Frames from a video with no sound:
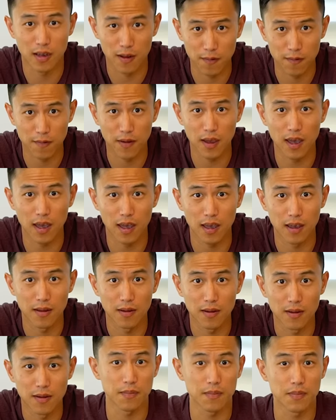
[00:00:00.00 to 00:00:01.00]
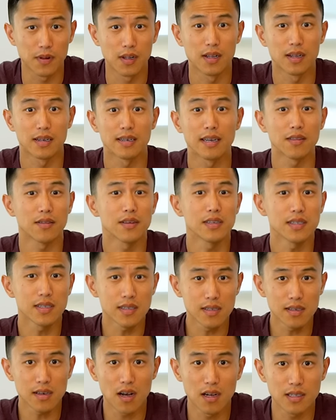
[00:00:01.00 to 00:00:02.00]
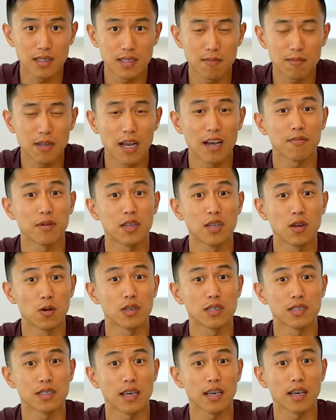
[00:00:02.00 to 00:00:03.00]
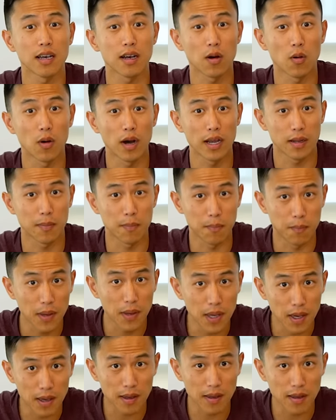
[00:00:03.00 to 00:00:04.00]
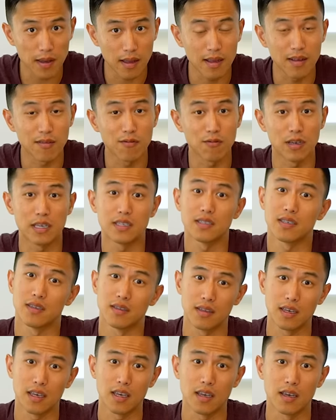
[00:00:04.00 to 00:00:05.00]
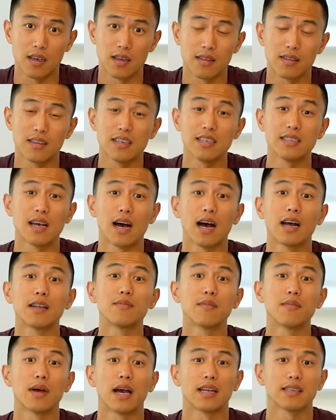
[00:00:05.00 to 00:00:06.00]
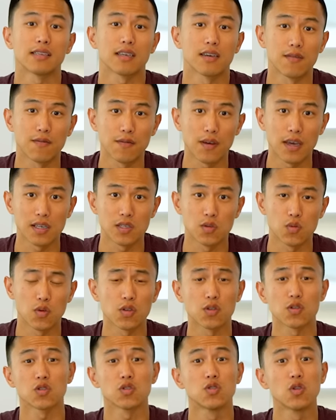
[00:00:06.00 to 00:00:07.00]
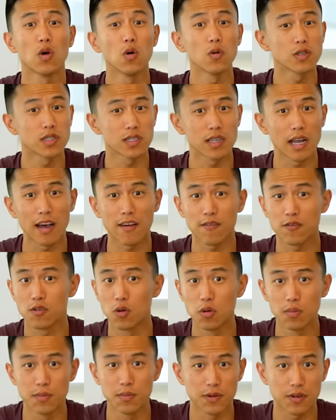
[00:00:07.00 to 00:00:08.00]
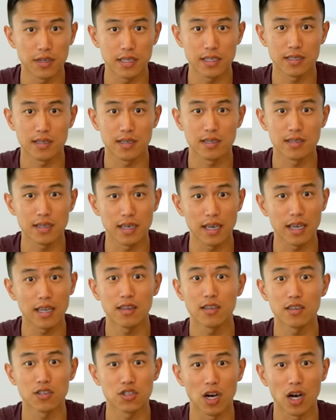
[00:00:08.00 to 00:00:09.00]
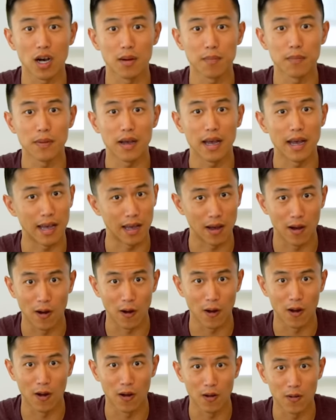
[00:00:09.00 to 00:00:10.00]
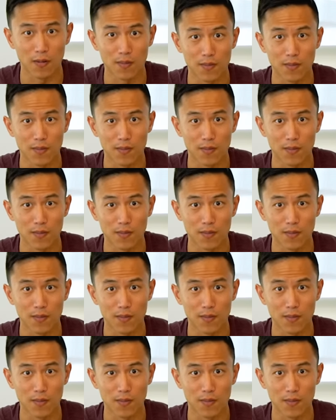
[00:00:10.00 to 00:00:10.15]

Cafe. Now this is a concept that I've been noticing quite a bit recently these unmanned cafes where there's no staff, no baristas in the shop at all.